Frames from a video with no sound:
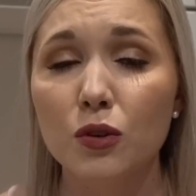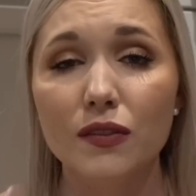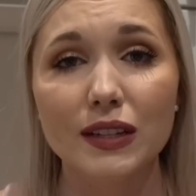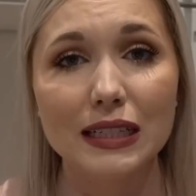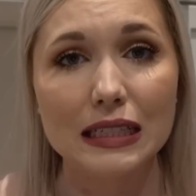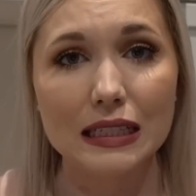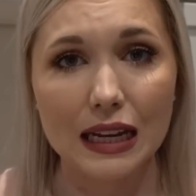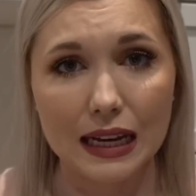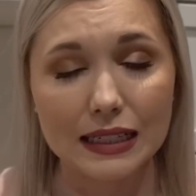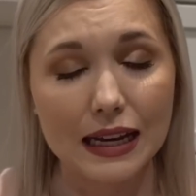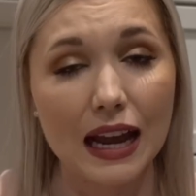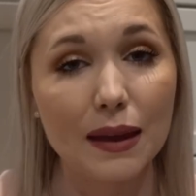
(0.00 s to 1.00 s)
more of a
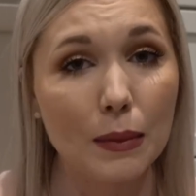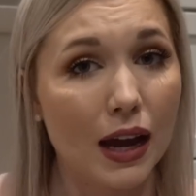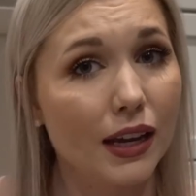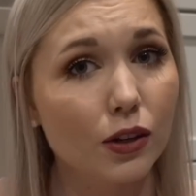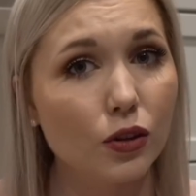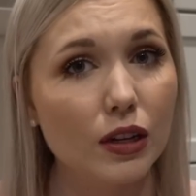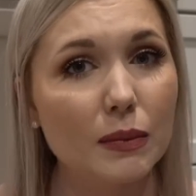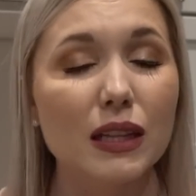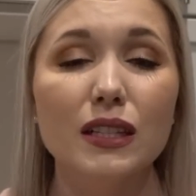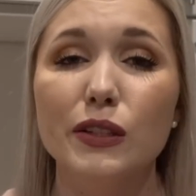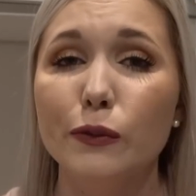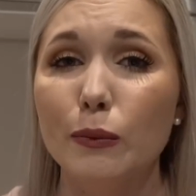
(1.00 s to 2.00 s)
daytime eye cream, at
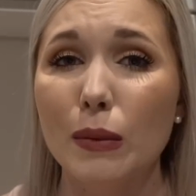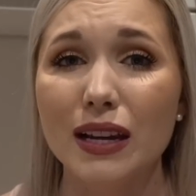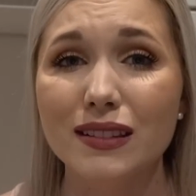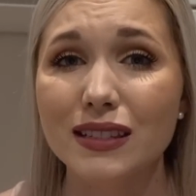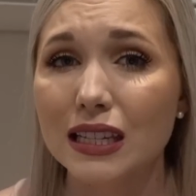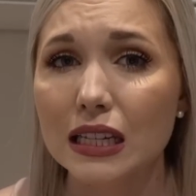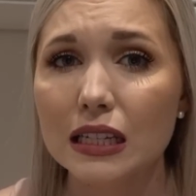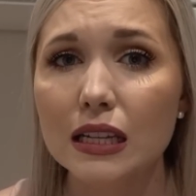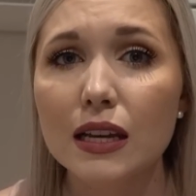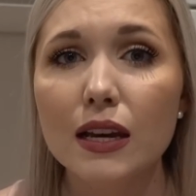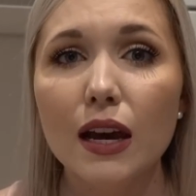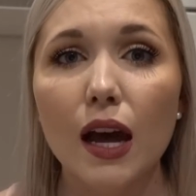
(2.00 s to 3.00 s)
least for my
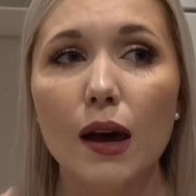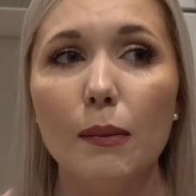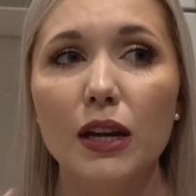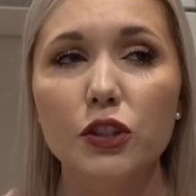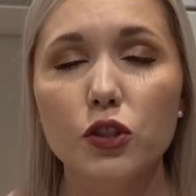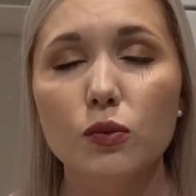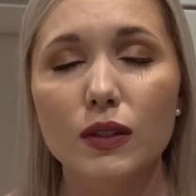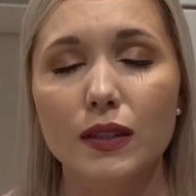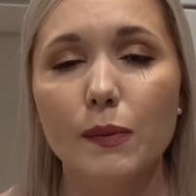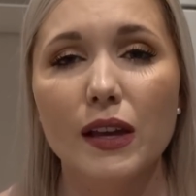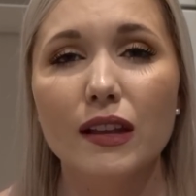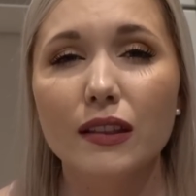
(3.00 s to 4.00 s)
skin. I do want
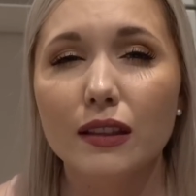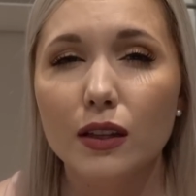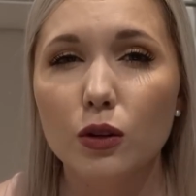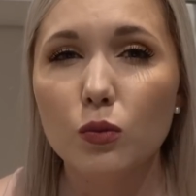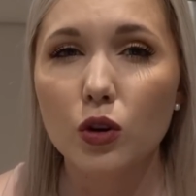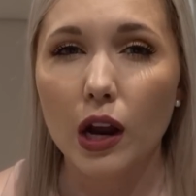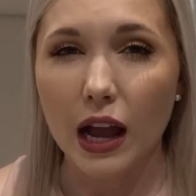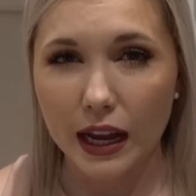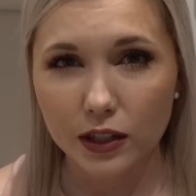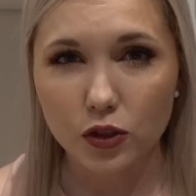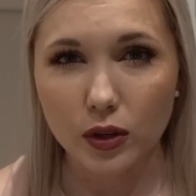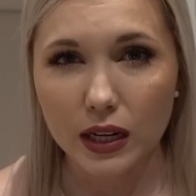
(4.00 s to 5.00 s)
something a little more
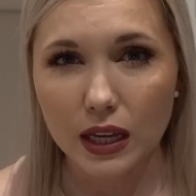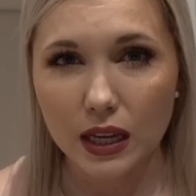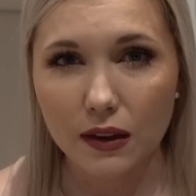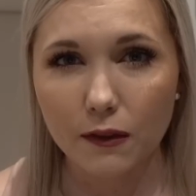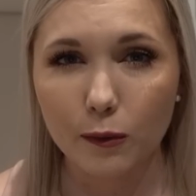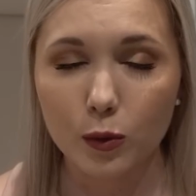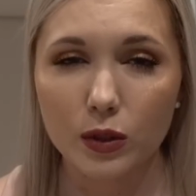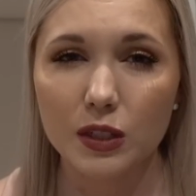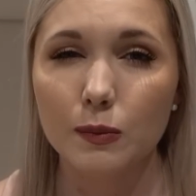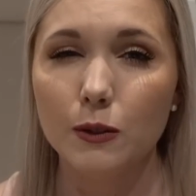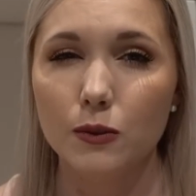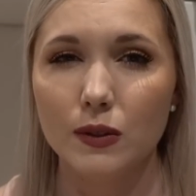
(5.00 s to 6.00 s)
hydrating if I'm going
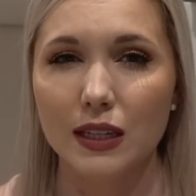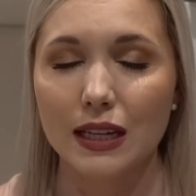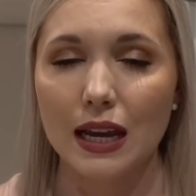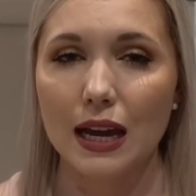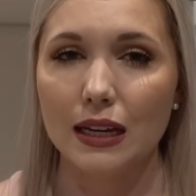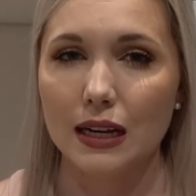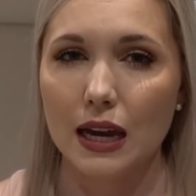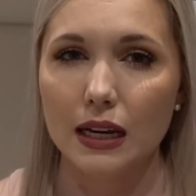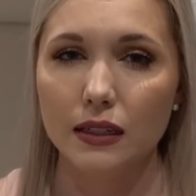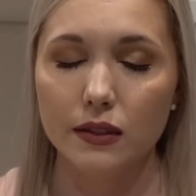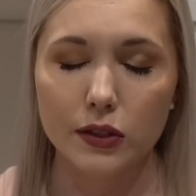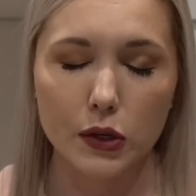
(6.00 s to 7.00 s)
to be using it at
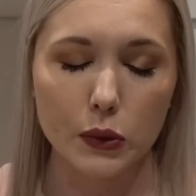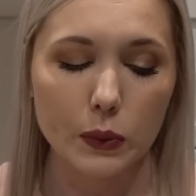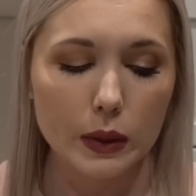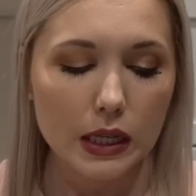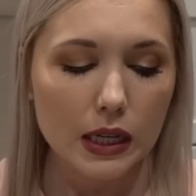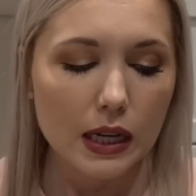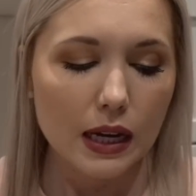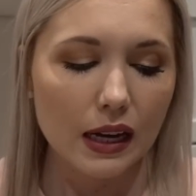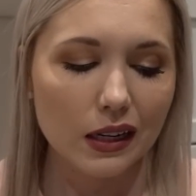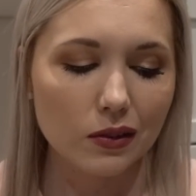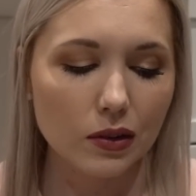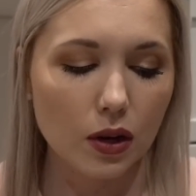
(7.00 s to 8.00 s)
night. So
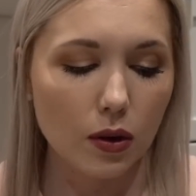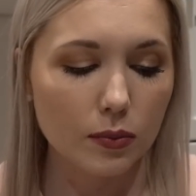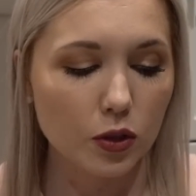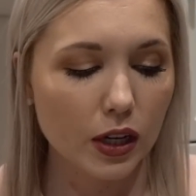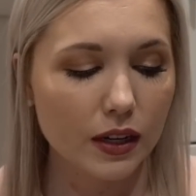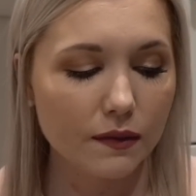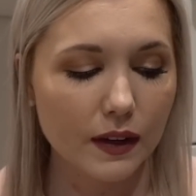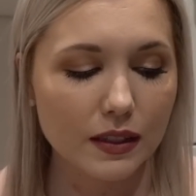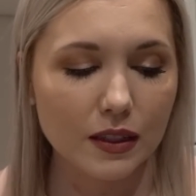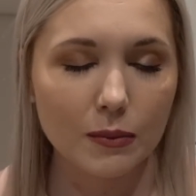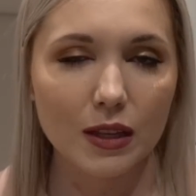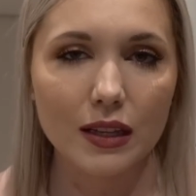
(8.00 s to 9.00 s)
I don't know. I'm trying to
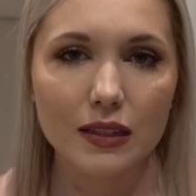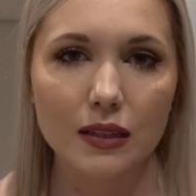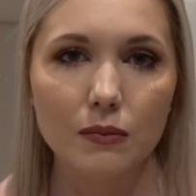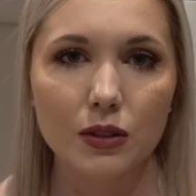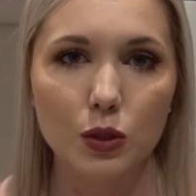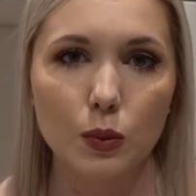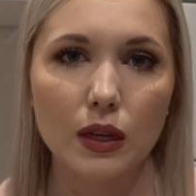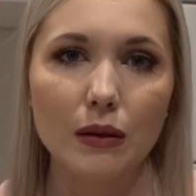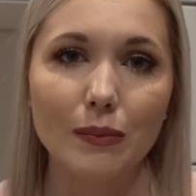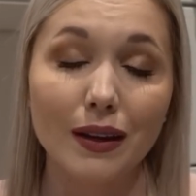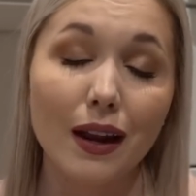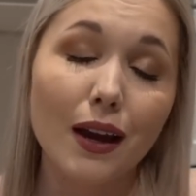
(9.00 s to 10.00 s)
find something that's in
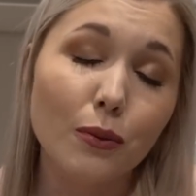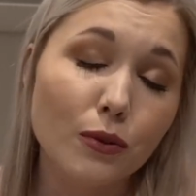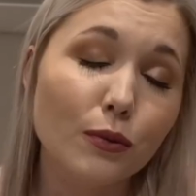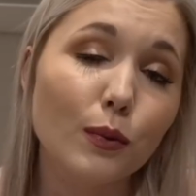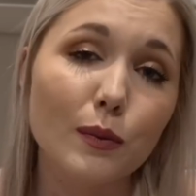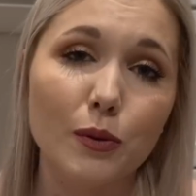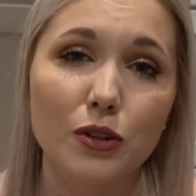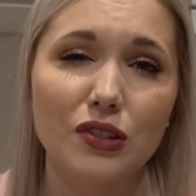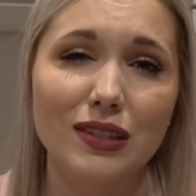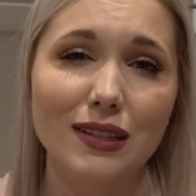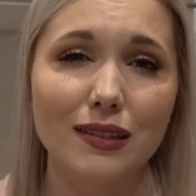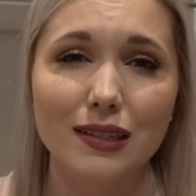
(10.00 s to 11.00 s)
between, but I would
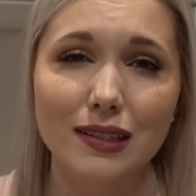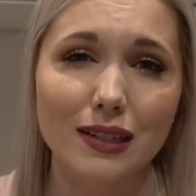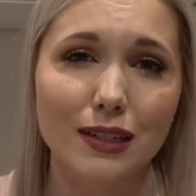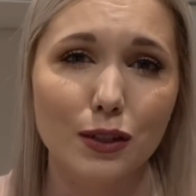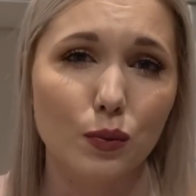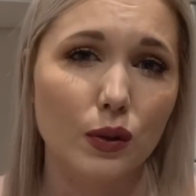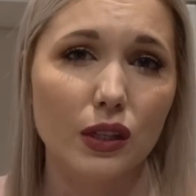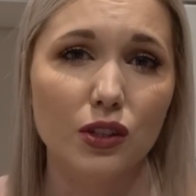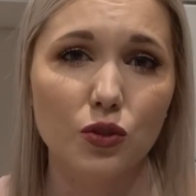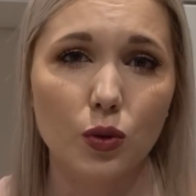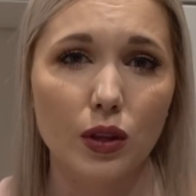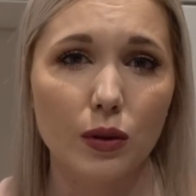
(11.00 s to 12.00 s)
repurchase this because I did really
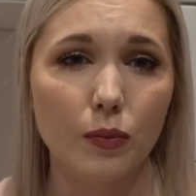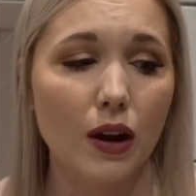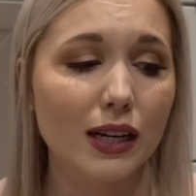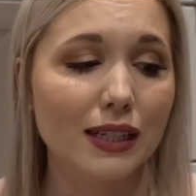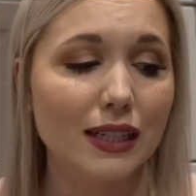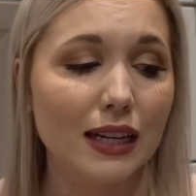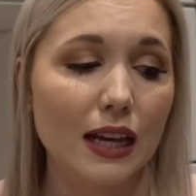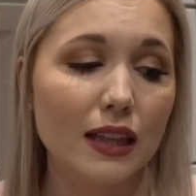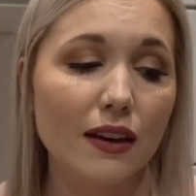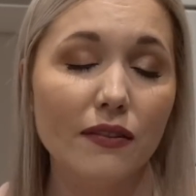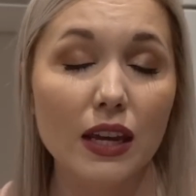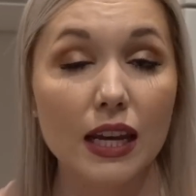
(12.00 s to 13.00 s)
enjoy the product, and I
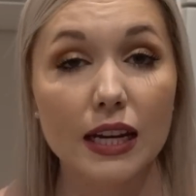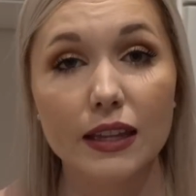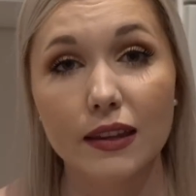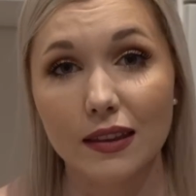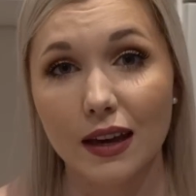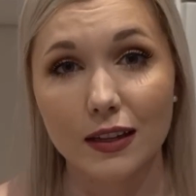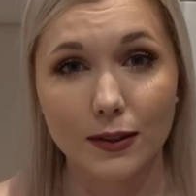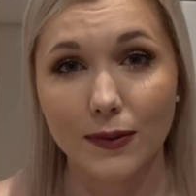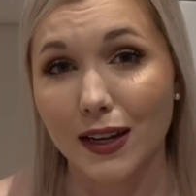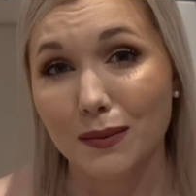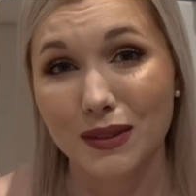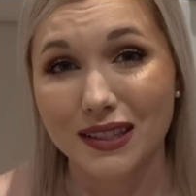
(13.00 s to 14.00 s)
love anything that has
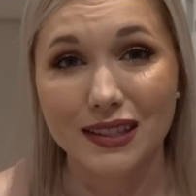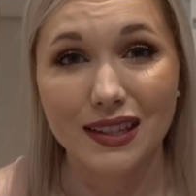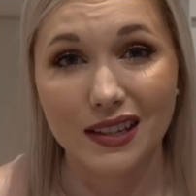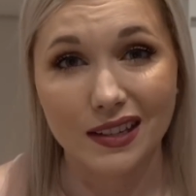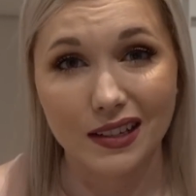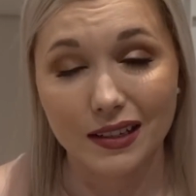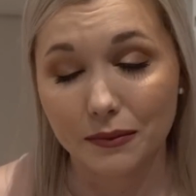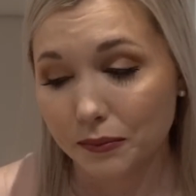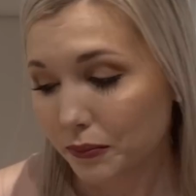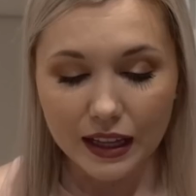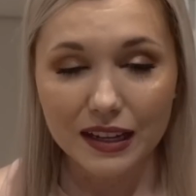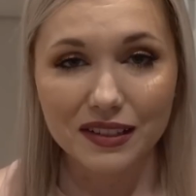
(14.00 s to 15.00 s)
vitamin C in it.
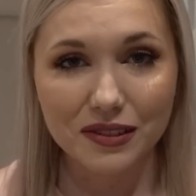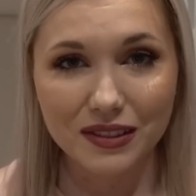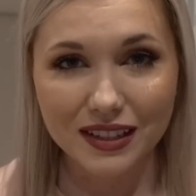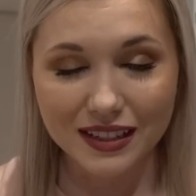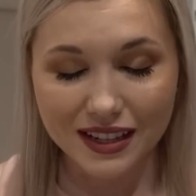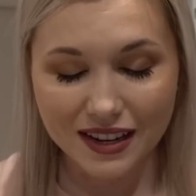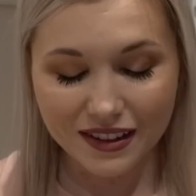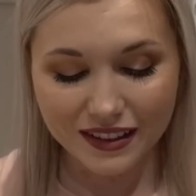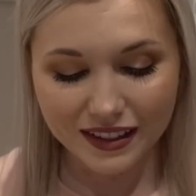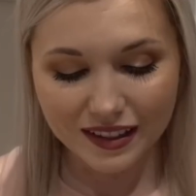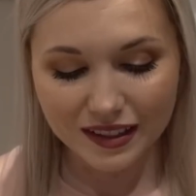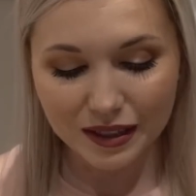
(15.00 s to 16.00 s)
Last two things in here.
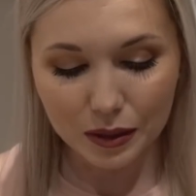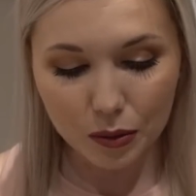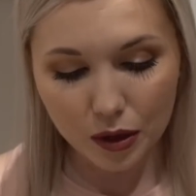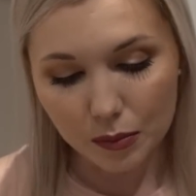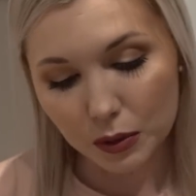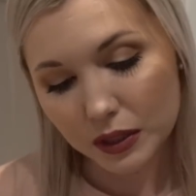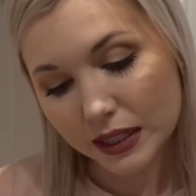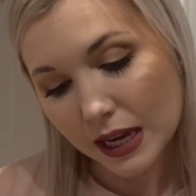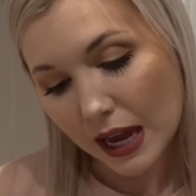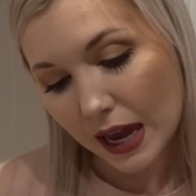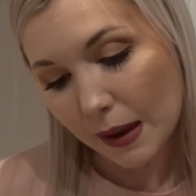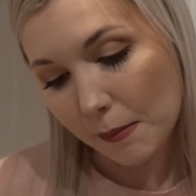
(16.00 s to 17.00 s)
This is the Laura
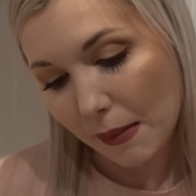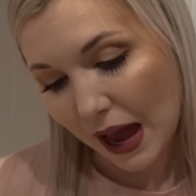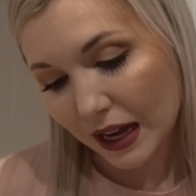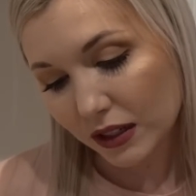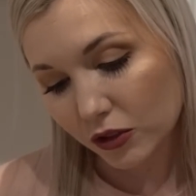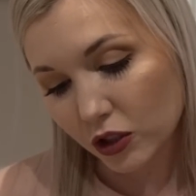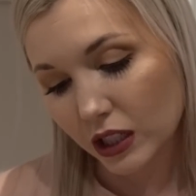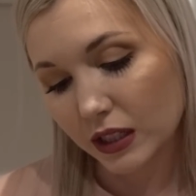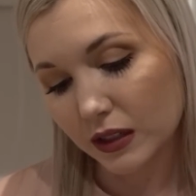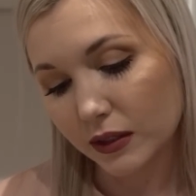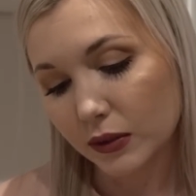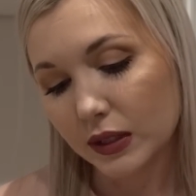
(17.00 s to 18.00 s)
Mercier Matte
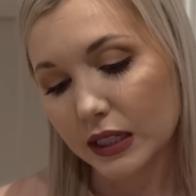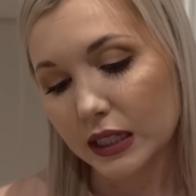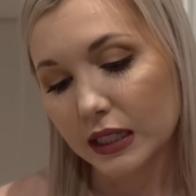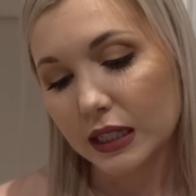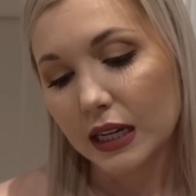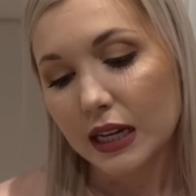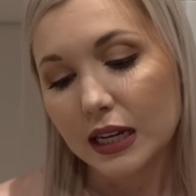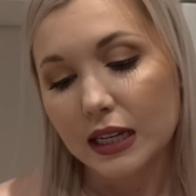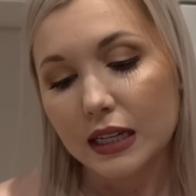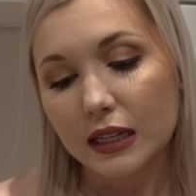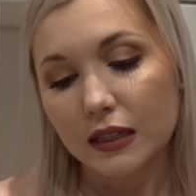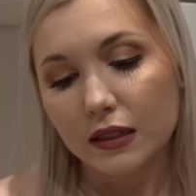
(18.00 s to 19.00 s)
Translucent
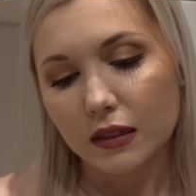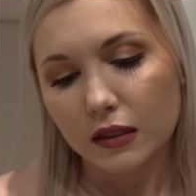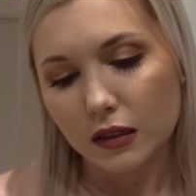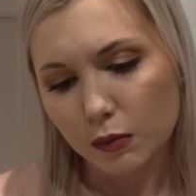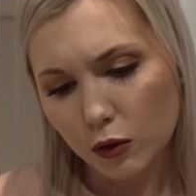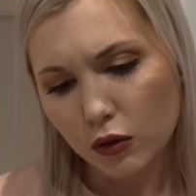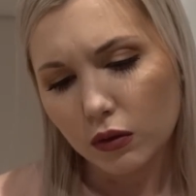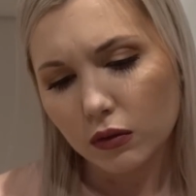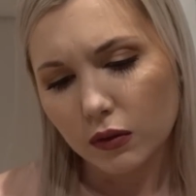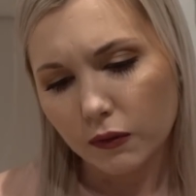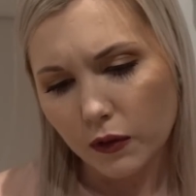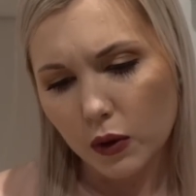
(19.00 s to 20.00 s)
Smooth
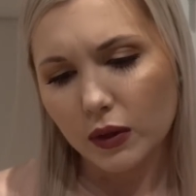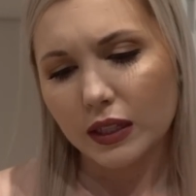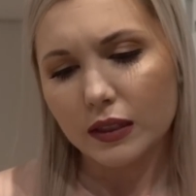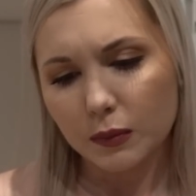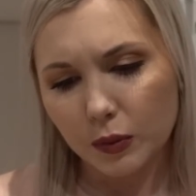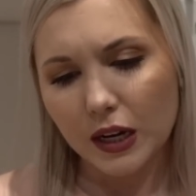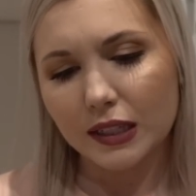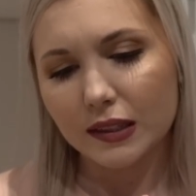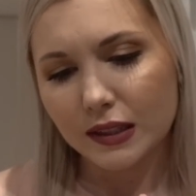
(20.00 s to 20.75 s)
Focus Press